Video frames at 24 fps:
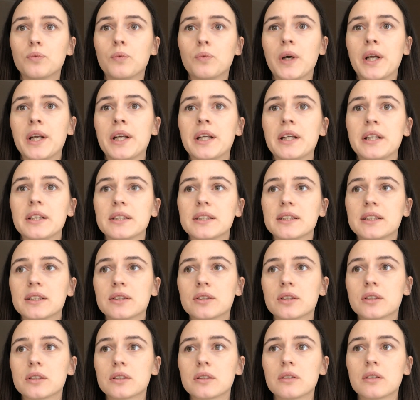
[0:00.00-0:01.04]
when
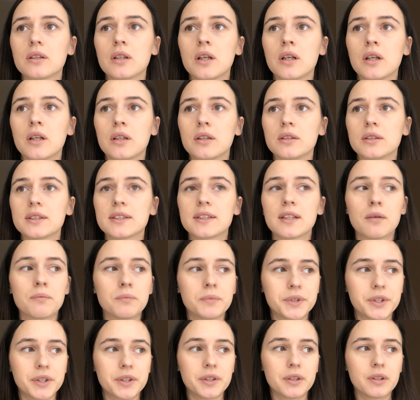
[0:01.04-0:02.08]
it's
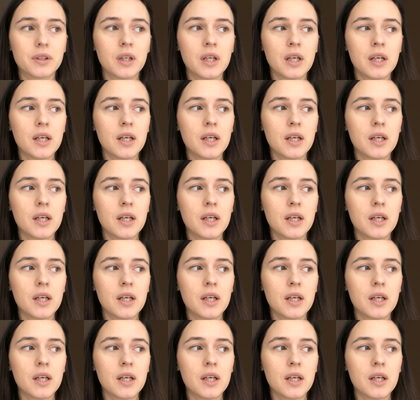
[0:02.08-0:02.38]
summer,